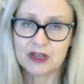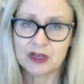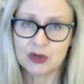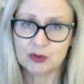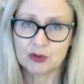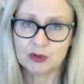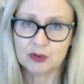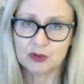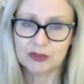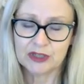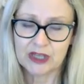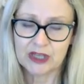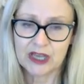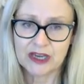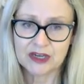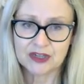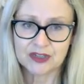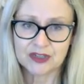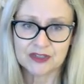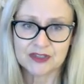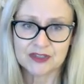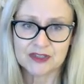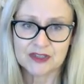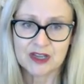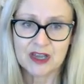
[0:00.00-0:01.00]
their
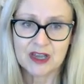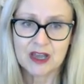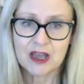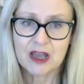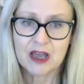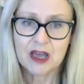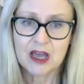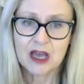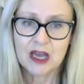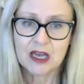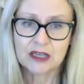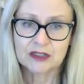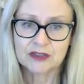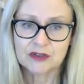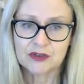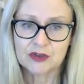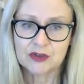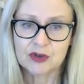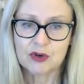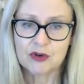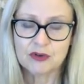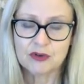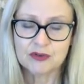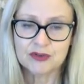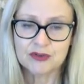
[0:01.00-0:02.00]
obligations under
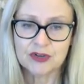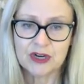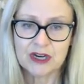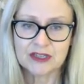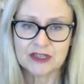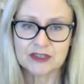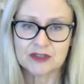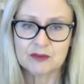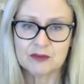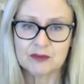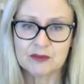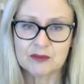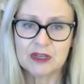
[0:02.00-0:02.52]
the contract.